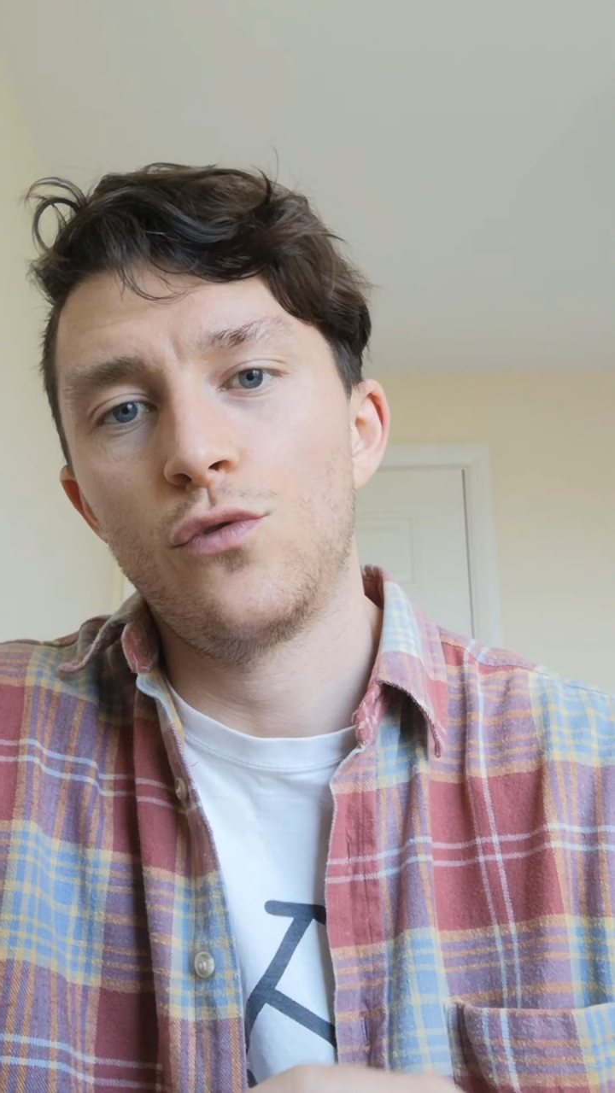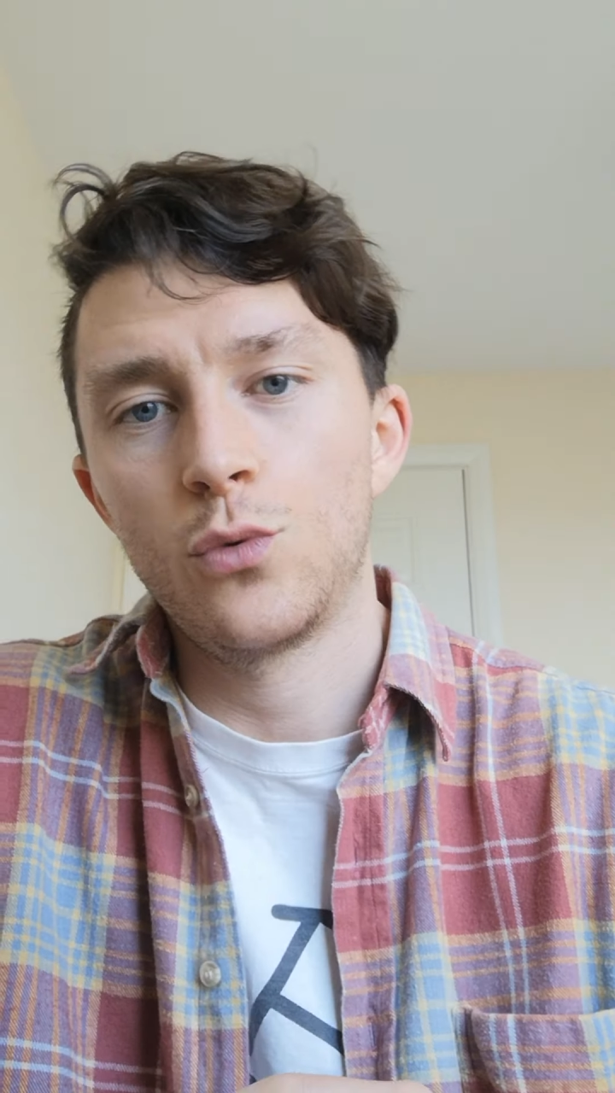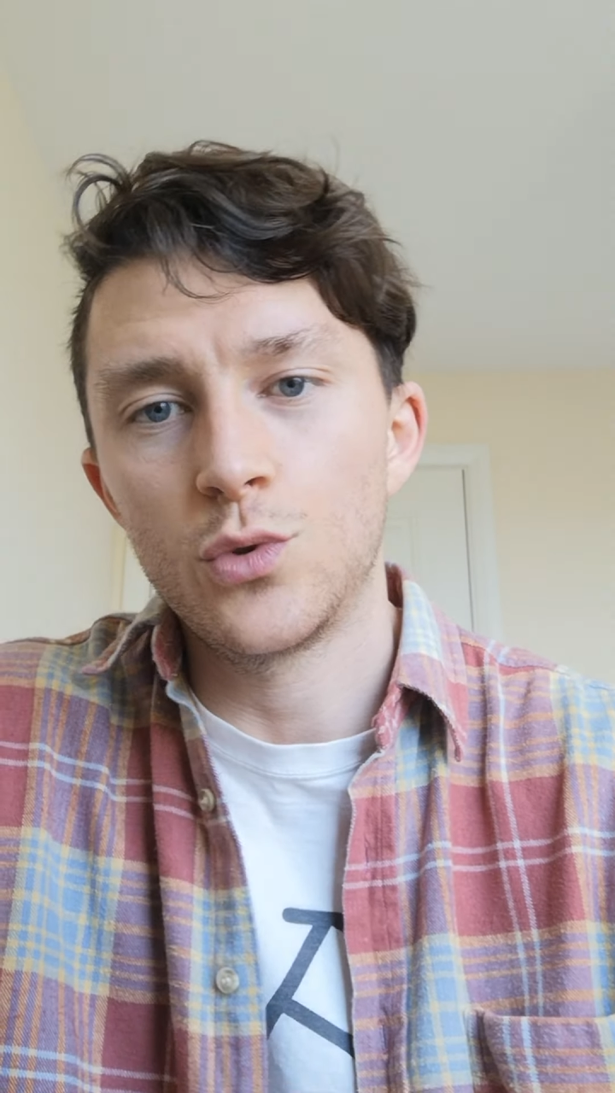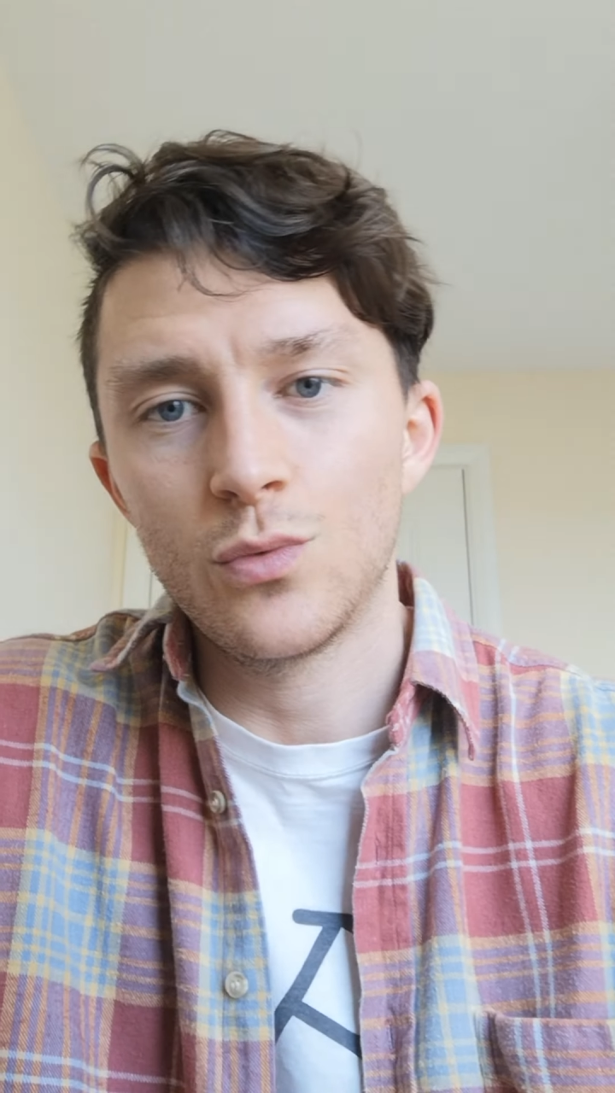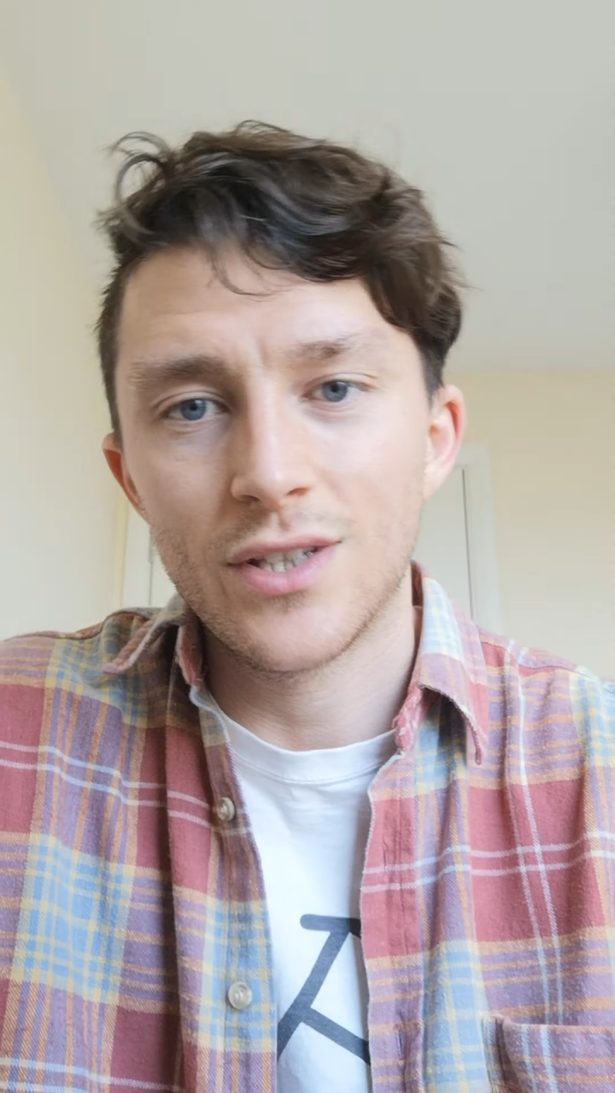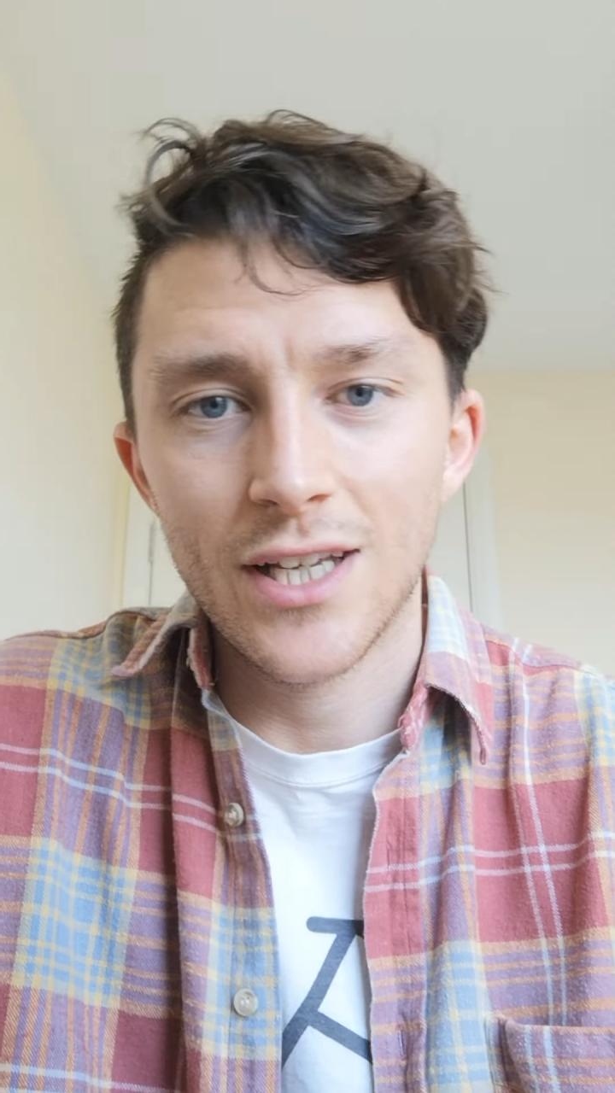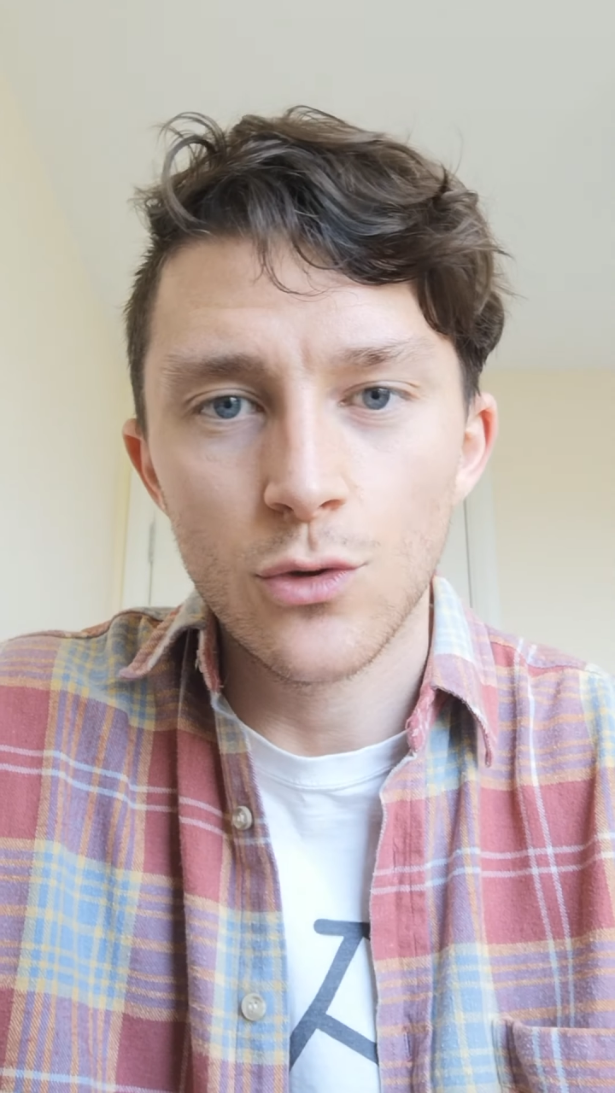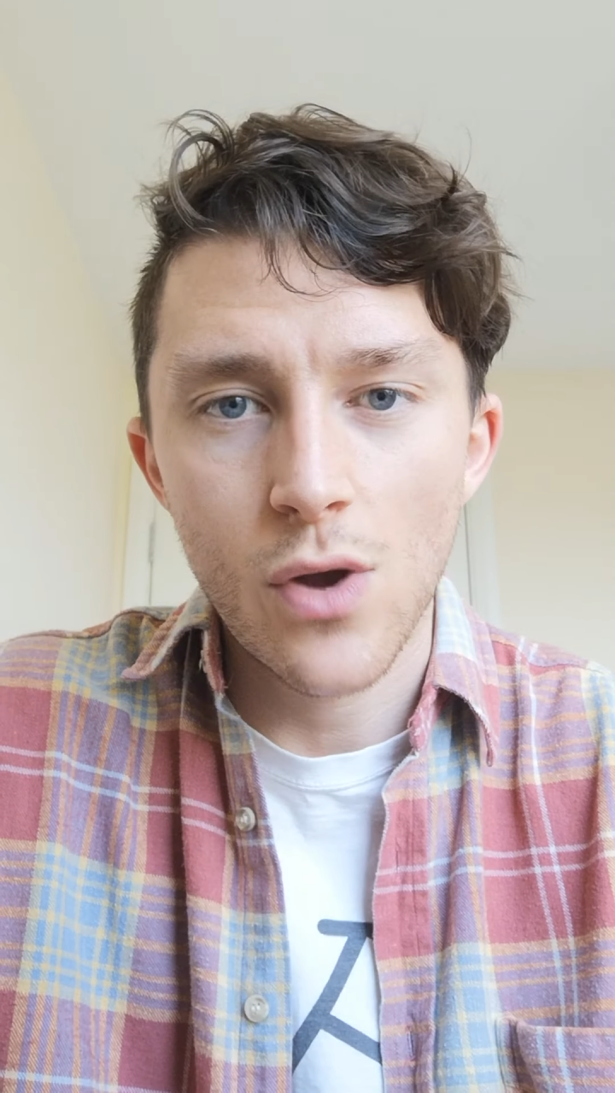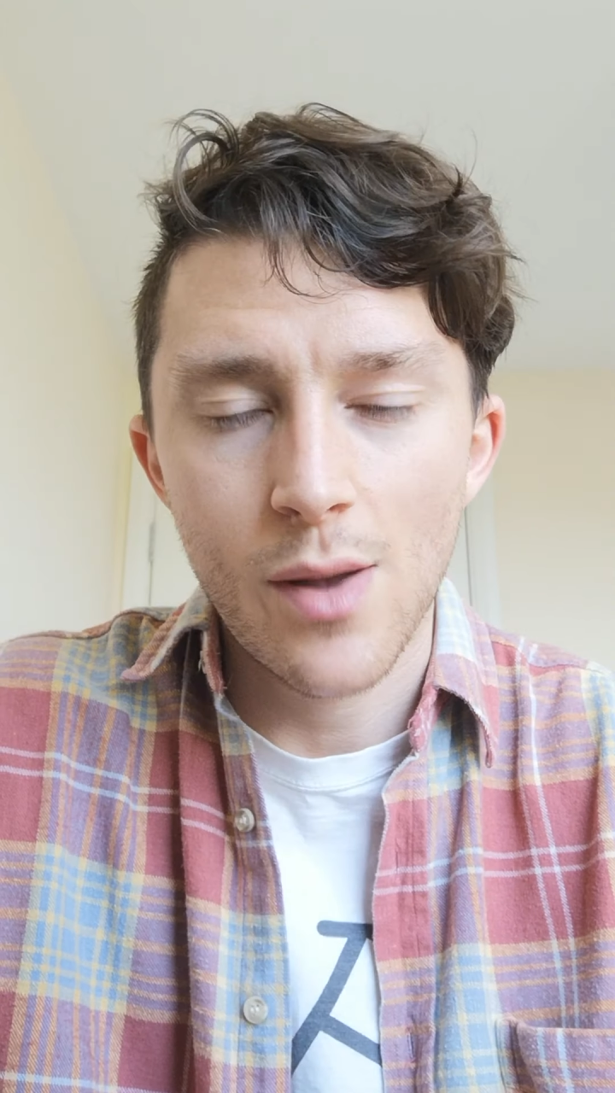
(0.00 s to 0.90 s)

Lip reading: forward with in your